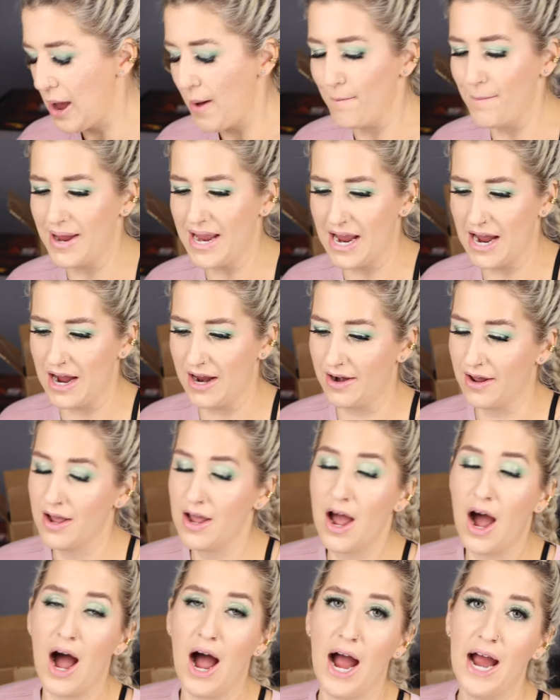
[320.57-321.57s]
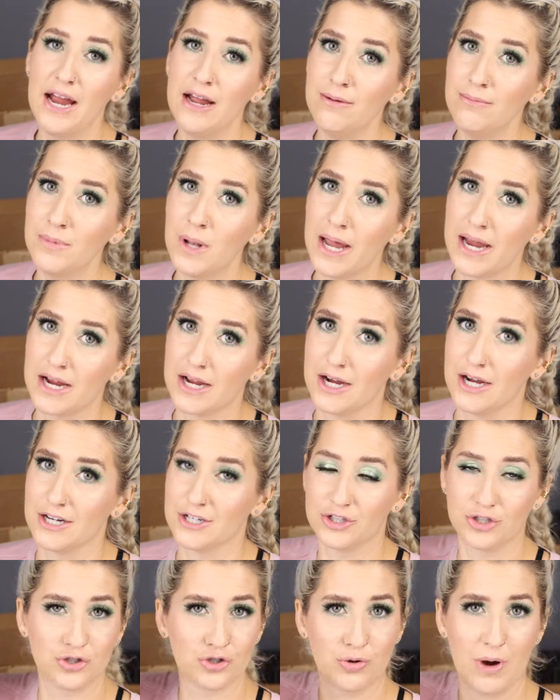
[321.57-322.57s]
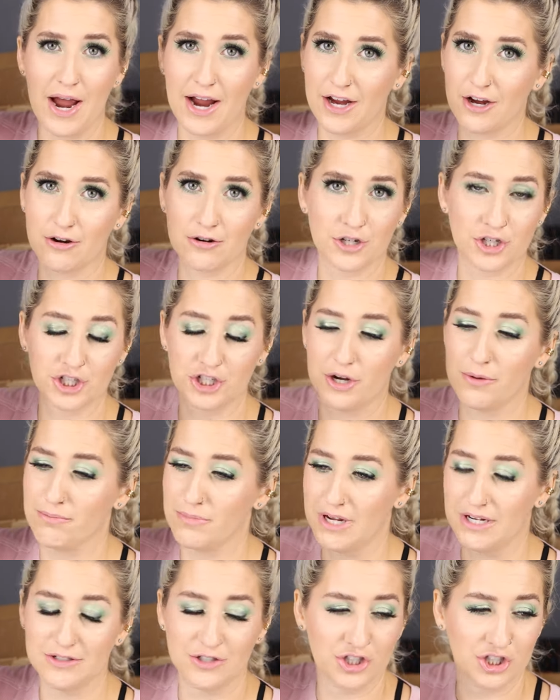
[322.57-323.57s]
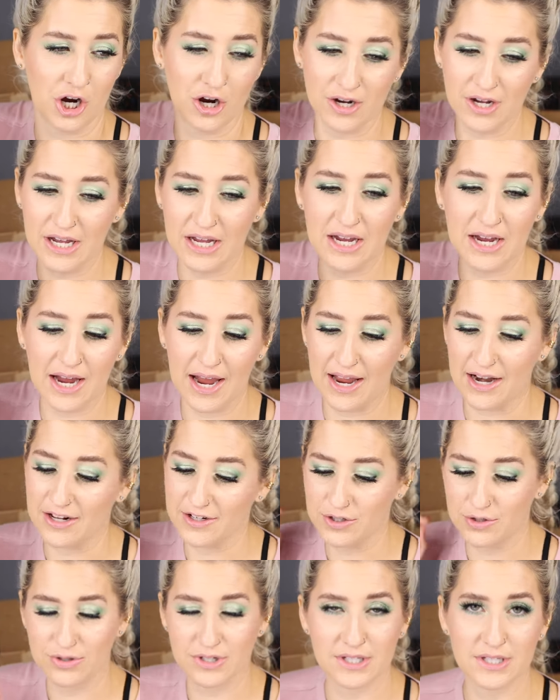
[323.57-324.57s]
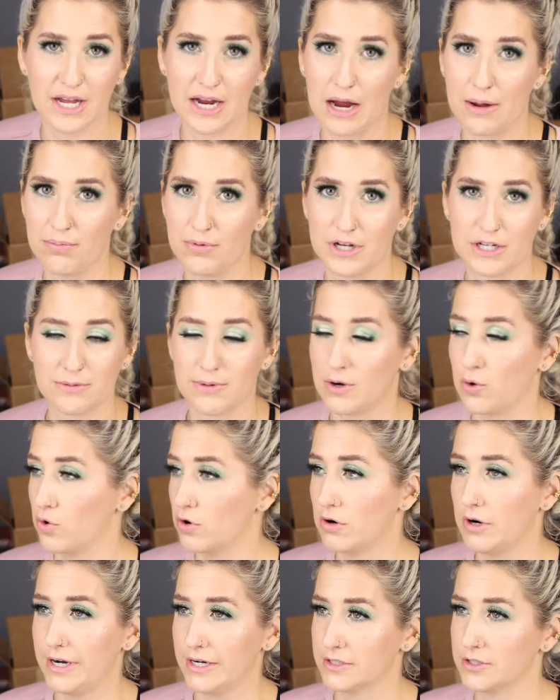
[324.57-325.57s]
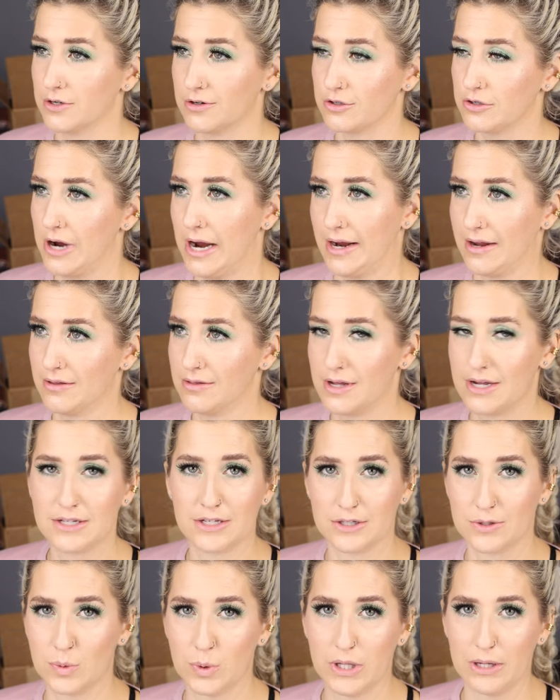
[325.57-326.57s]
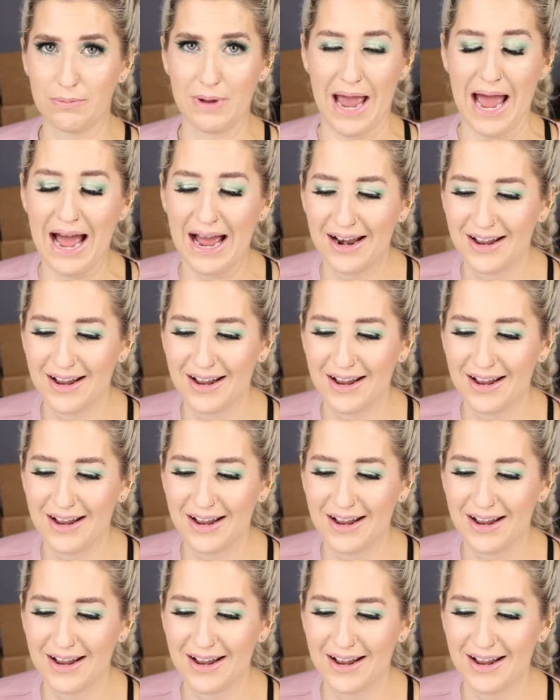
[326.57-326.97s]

Man, I am like a track your shipment junkie, and as soon as I place my order, I start tracking things. It's really bad.